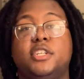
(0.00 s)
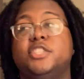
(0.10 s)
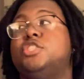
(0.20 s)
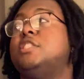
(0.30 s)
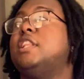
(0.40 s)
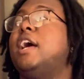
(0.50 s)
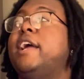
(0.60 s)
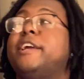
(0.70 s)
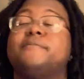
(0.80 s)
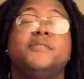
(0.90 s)
And she's
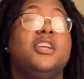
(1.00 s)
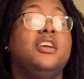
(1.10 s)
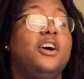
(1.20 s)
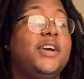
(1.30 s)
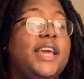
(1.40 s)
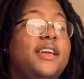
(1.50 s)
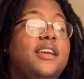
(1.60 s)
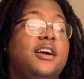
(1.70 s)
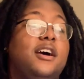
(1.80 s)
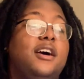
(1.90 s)
like, okay,
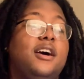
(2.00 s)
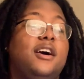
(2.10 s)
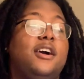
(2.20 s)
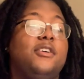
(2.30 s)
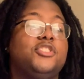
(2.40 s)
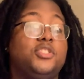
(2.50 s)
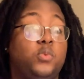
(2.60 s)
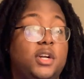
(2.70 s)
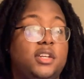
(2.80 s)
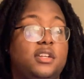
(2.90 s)
uh, just
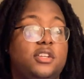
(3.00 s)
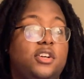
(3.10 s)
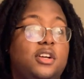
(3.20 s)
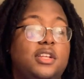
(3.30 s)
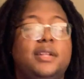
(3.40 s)
one adult?